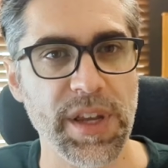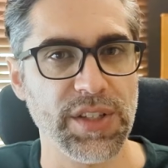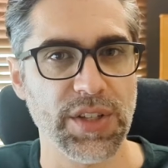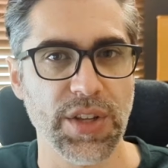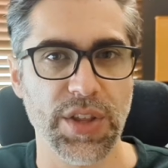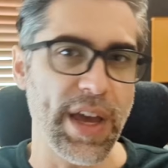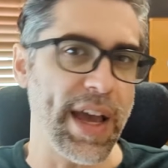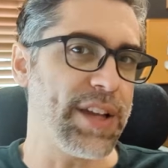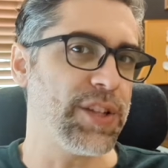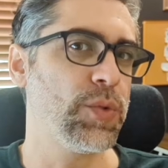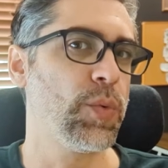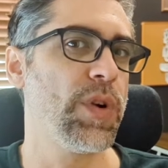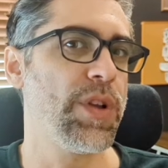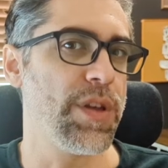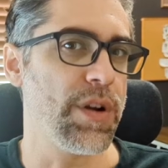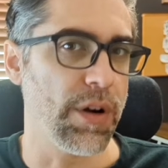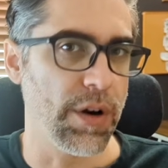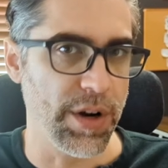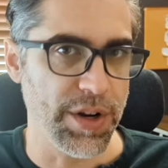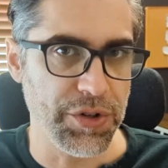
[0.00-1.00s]
that's where
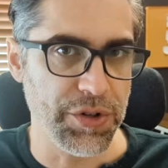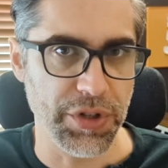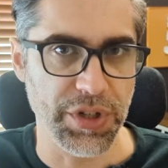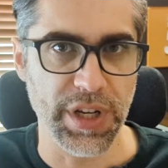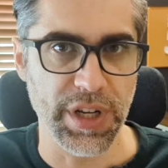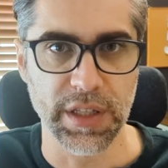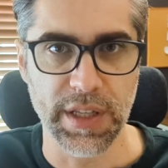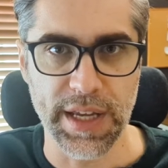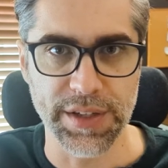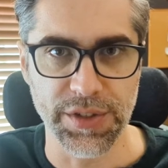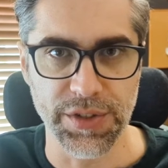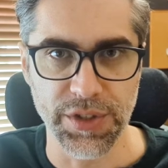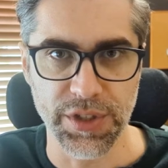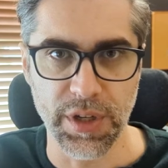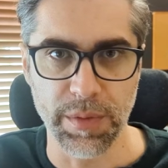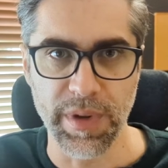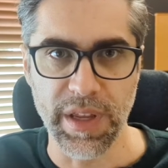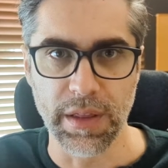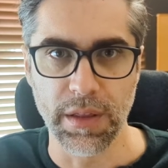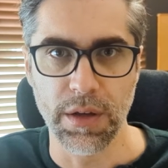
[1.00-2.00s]
there are interesting lessons
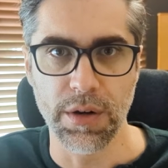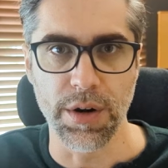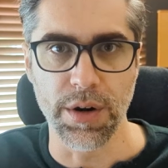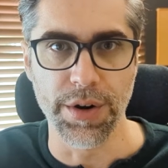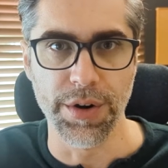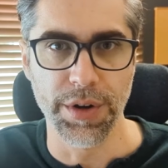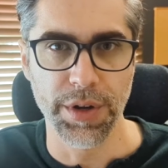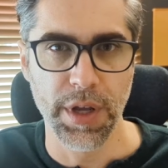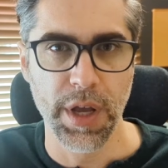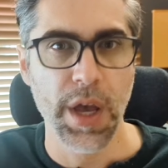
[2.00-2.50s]
to be learned.